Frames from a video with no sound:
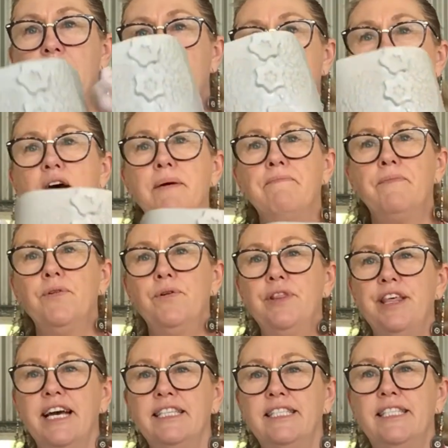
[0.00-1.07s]
Right, well
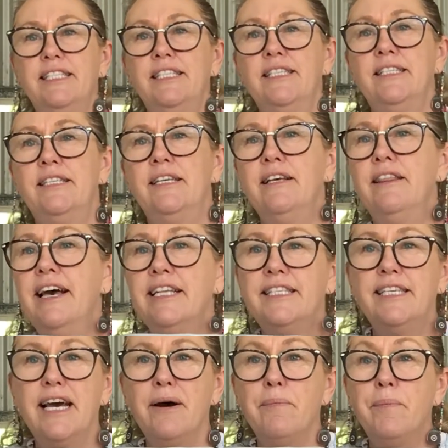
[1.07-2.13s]
that's
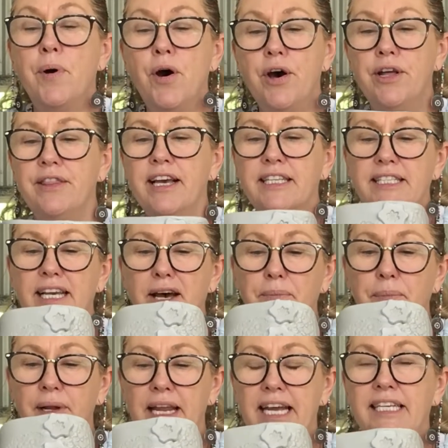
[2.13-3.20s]
our pot, that's our
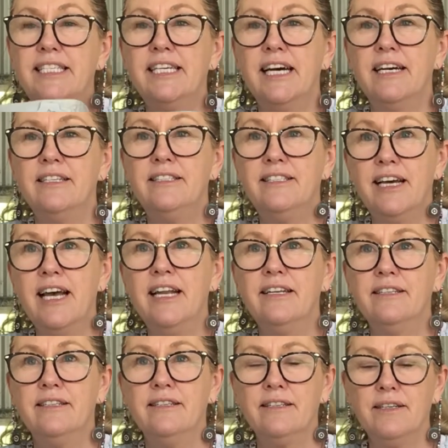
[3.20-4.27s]
planter,
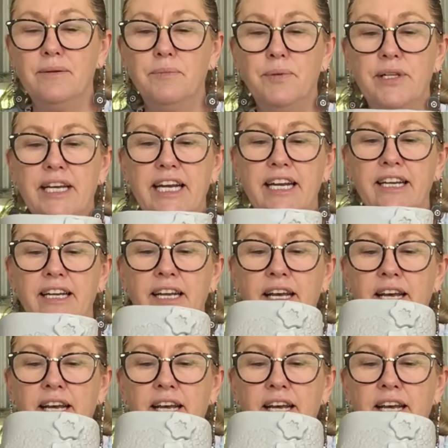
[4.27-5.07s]
done, completed.